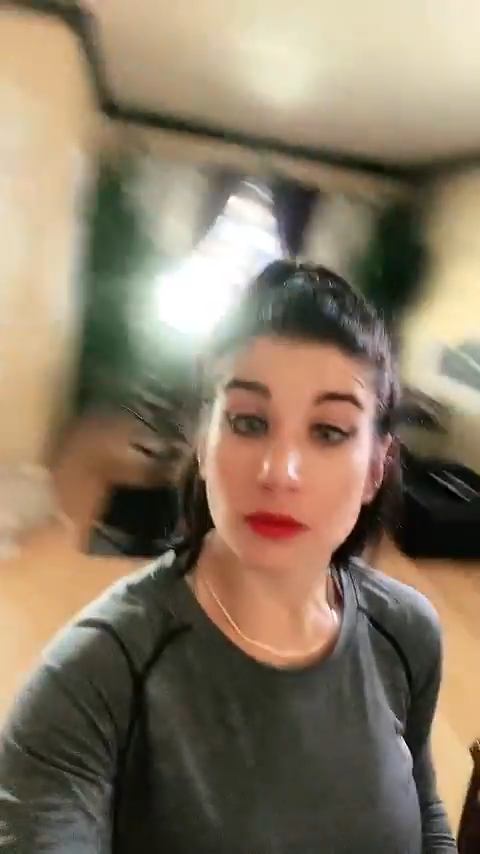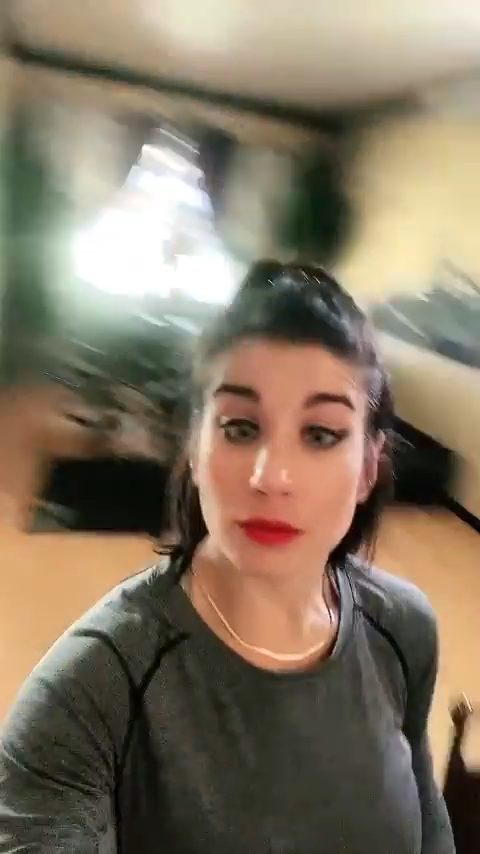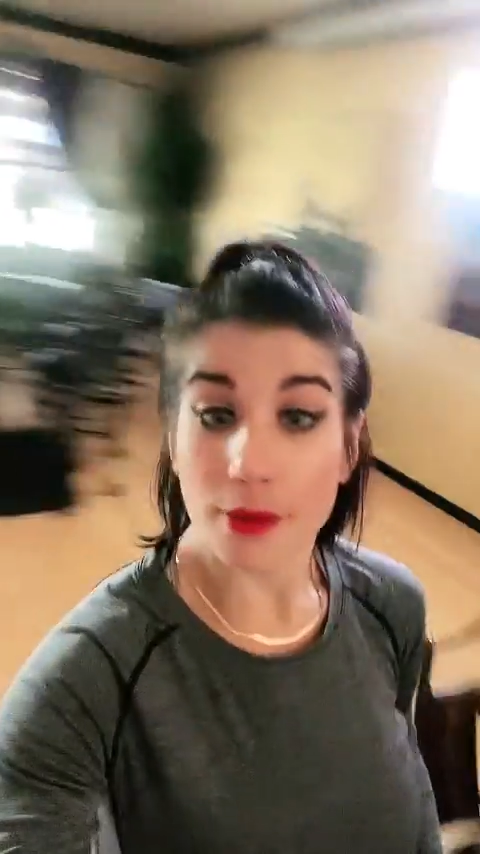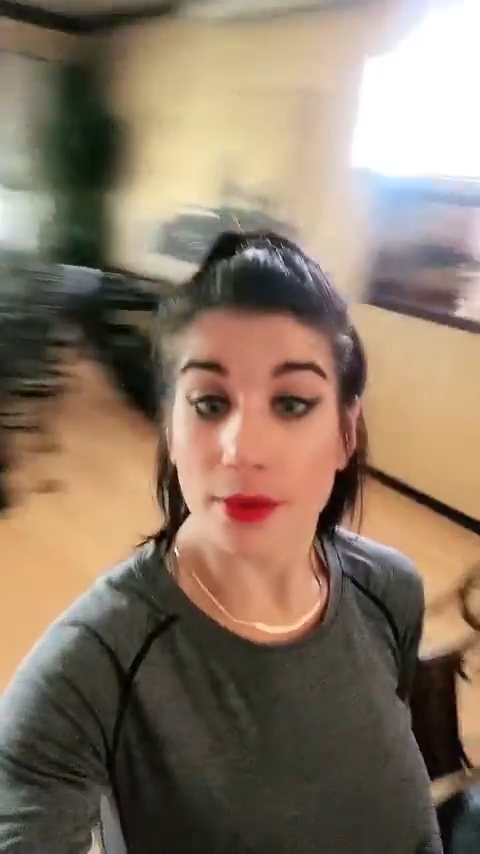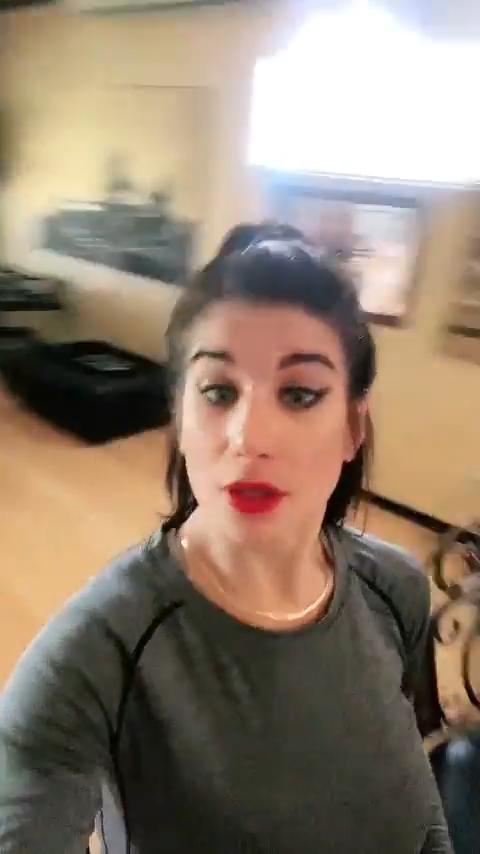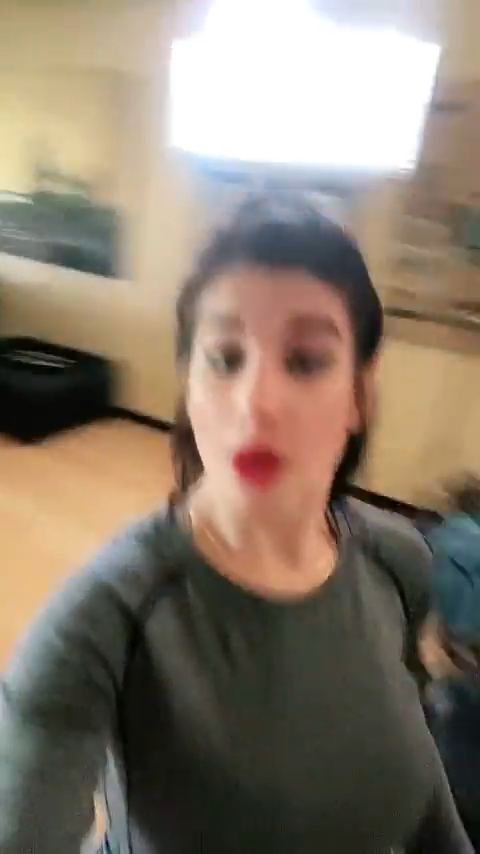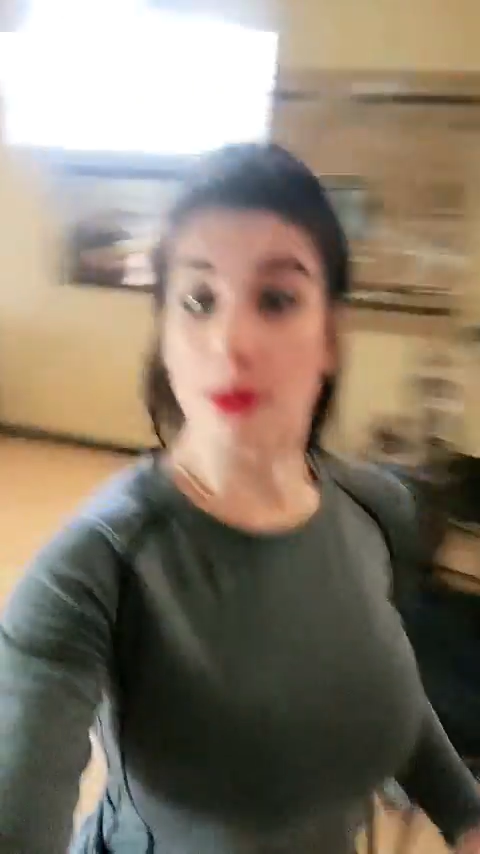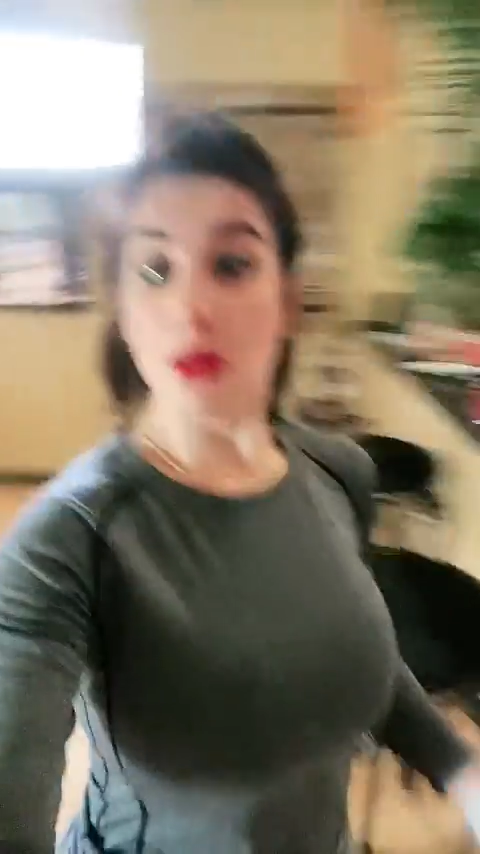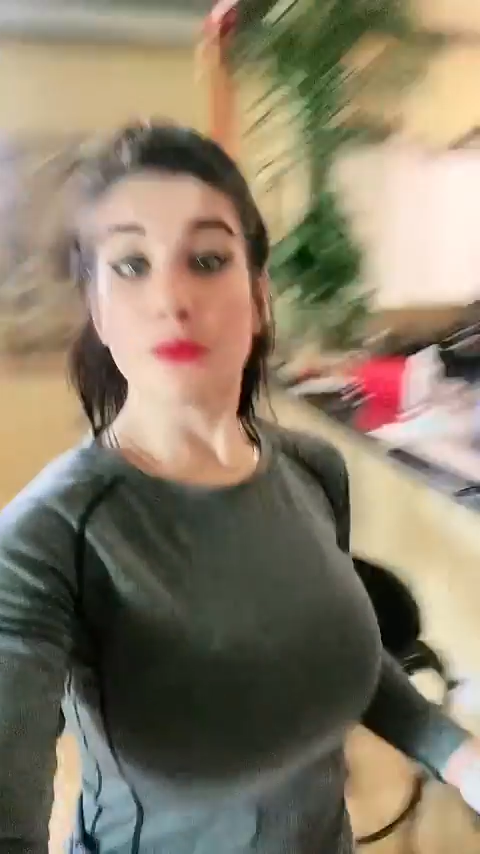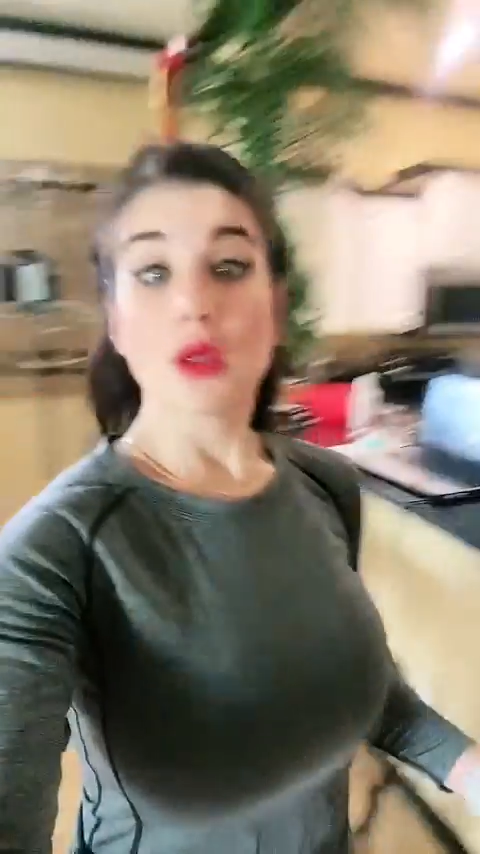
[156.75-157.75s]
Come
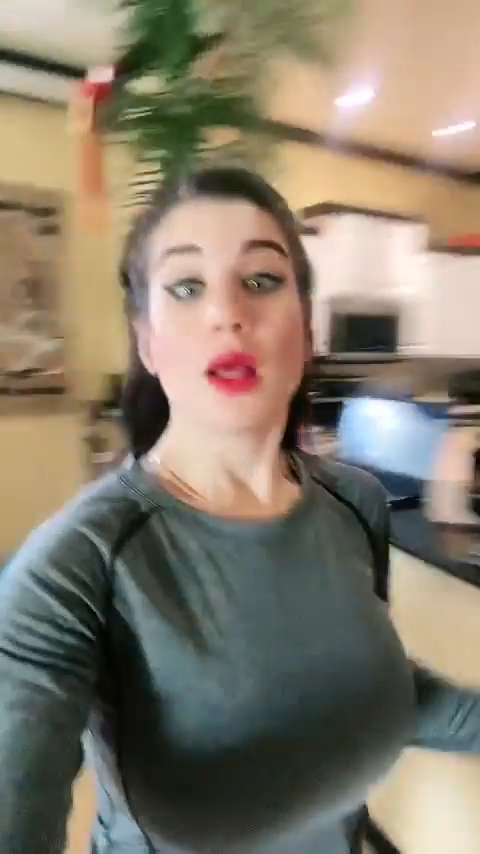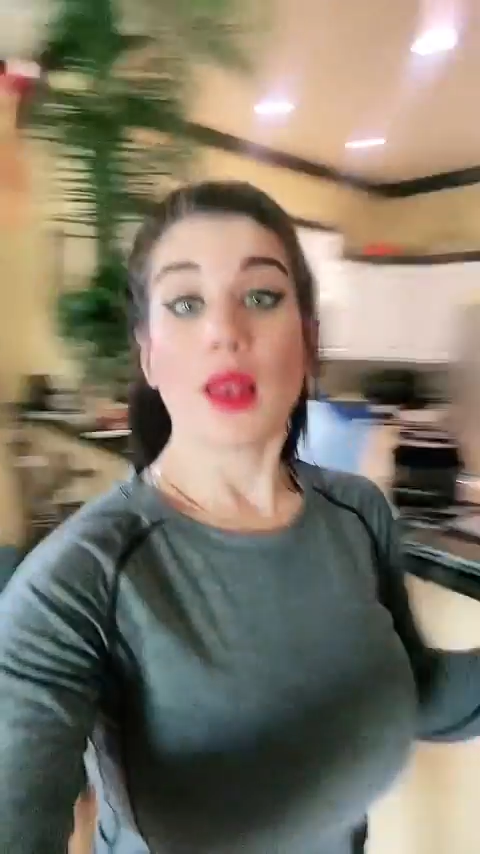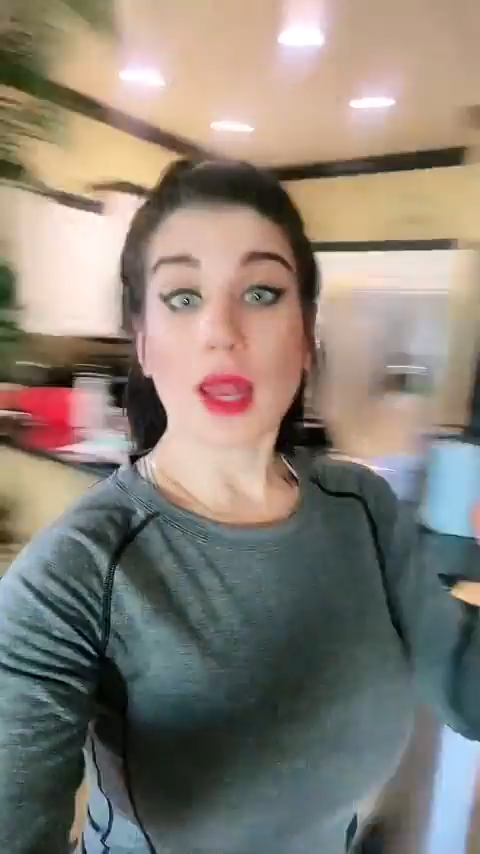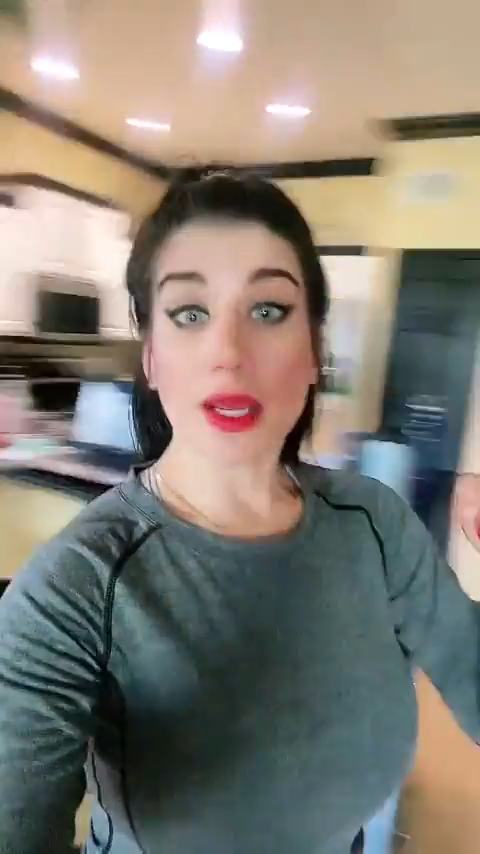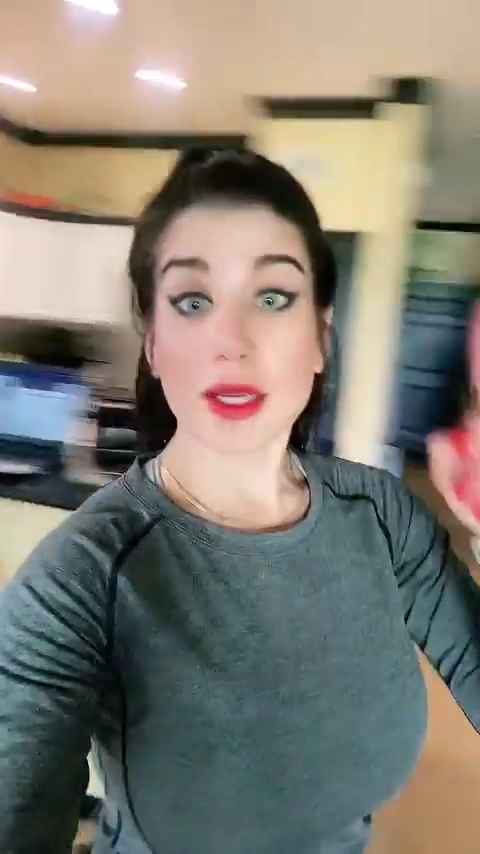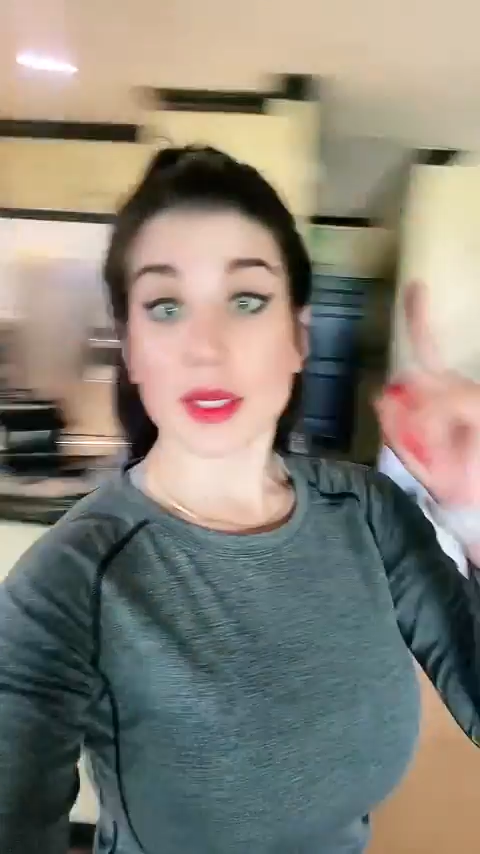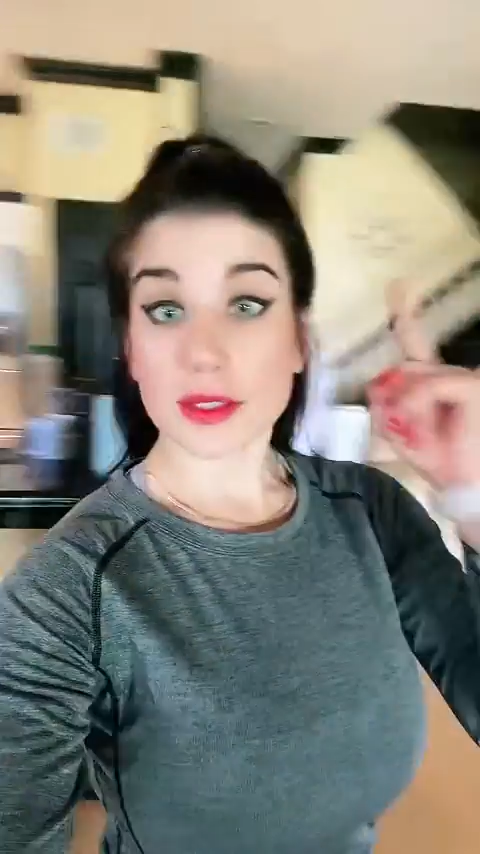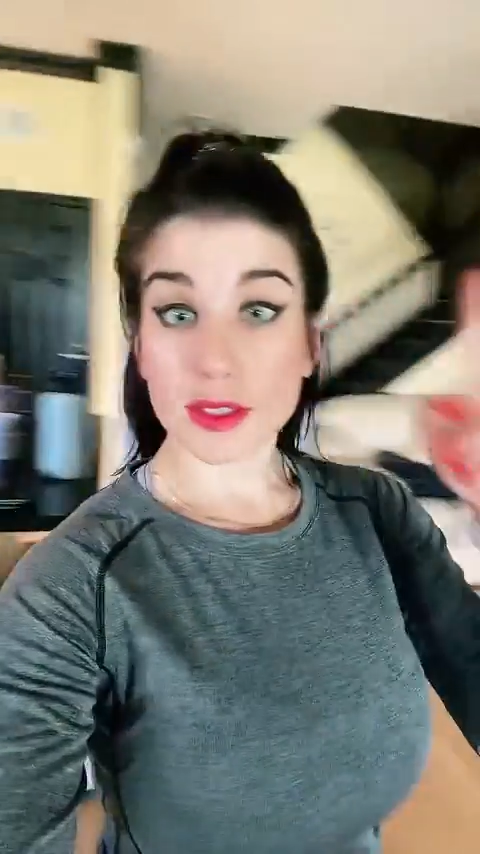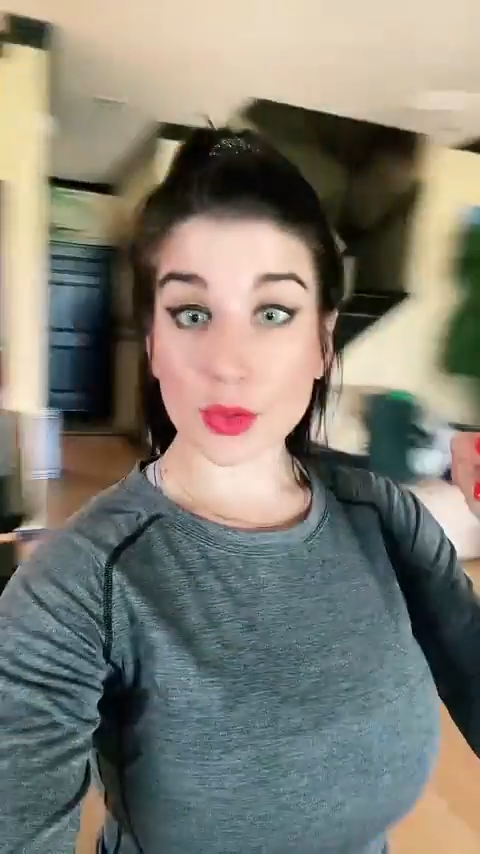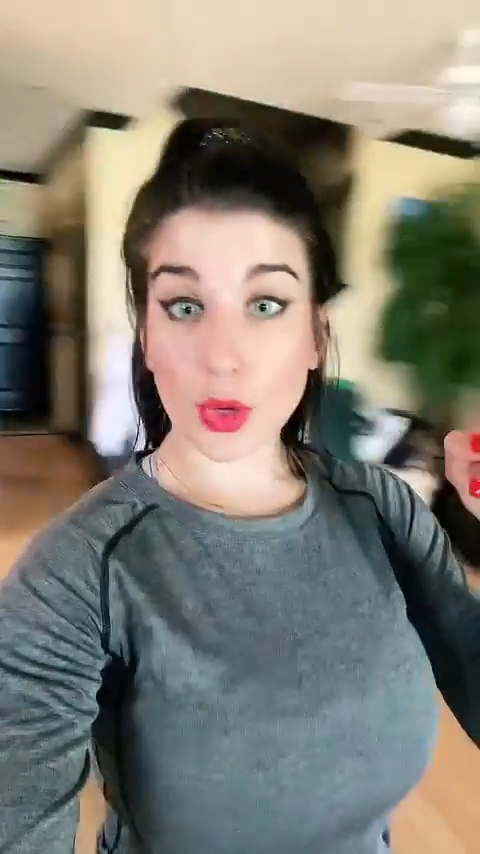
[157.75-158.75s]
on. Like,
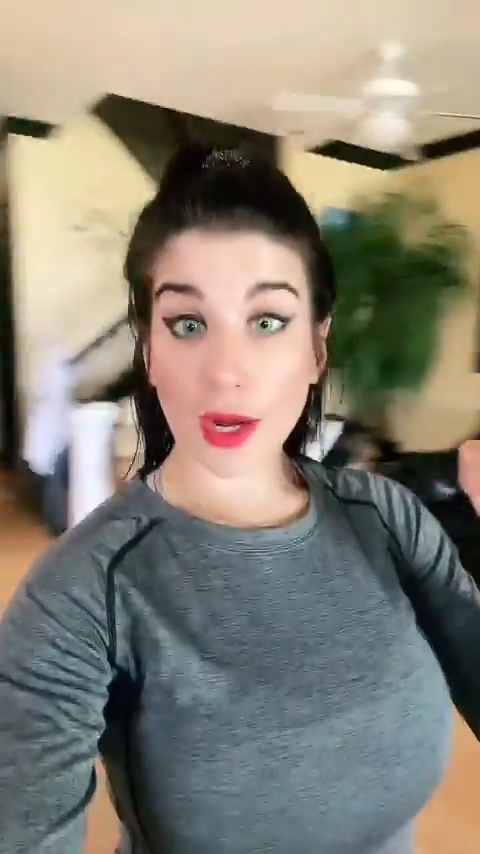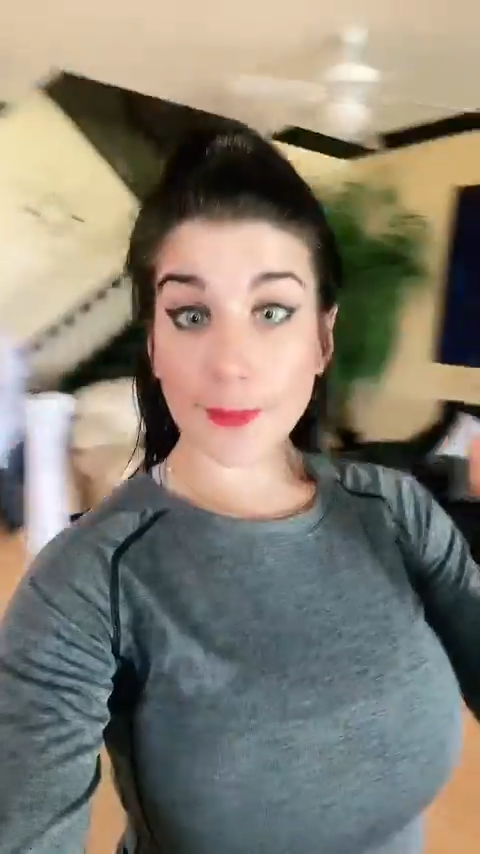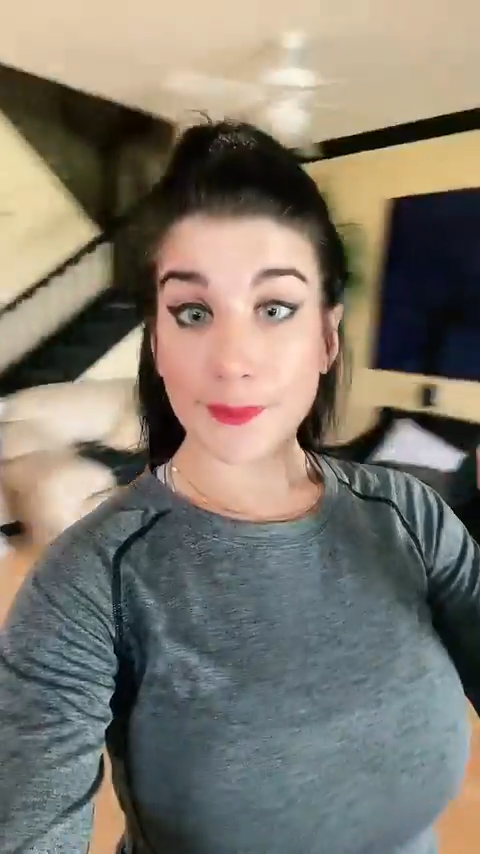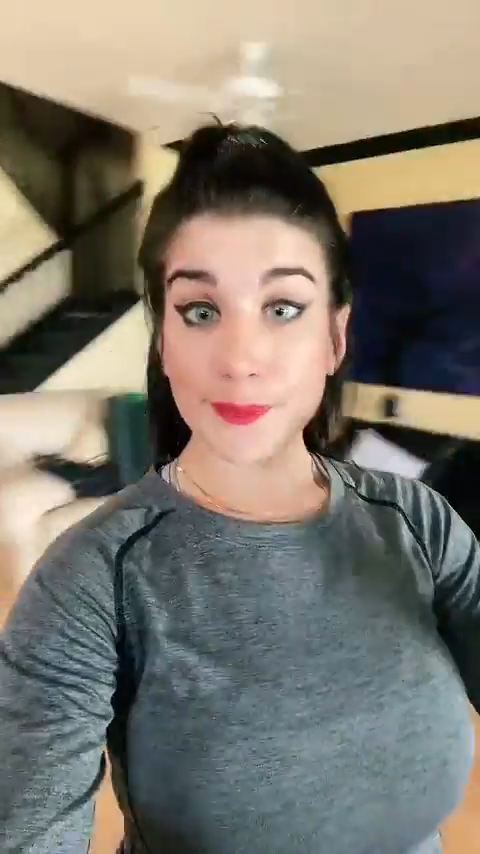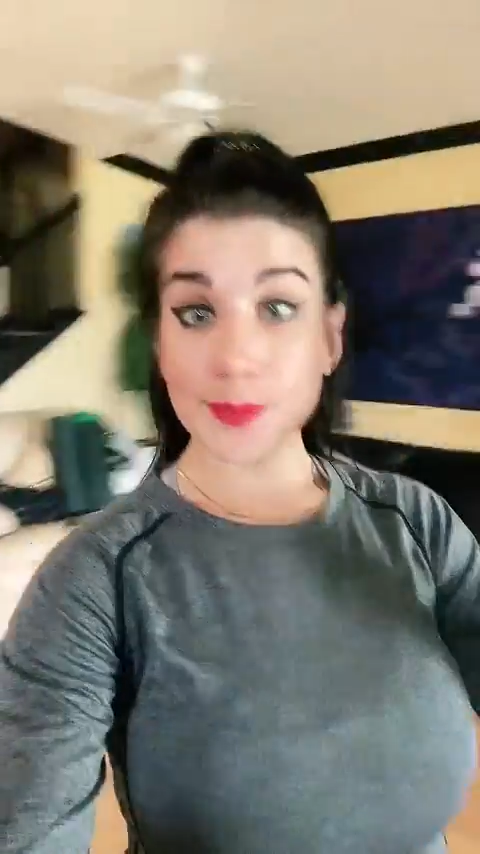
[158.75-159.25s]
subscribe.